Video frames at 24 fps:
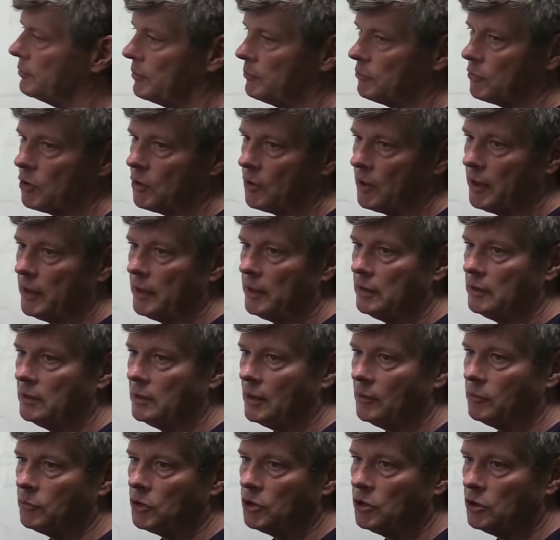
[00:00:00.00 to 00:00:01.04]
I'm great,
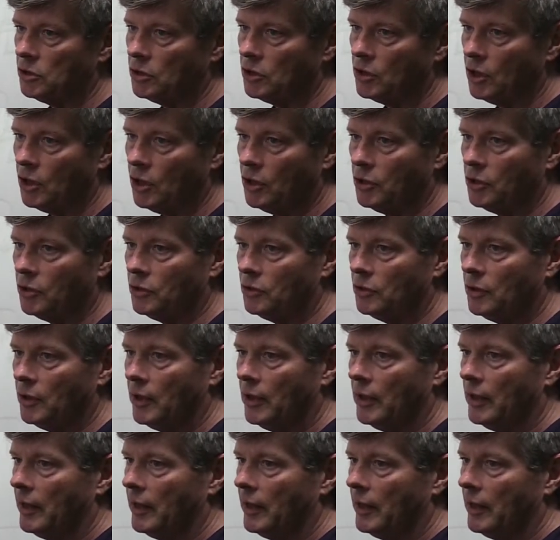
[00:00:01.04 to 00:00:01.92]
I'm good to go,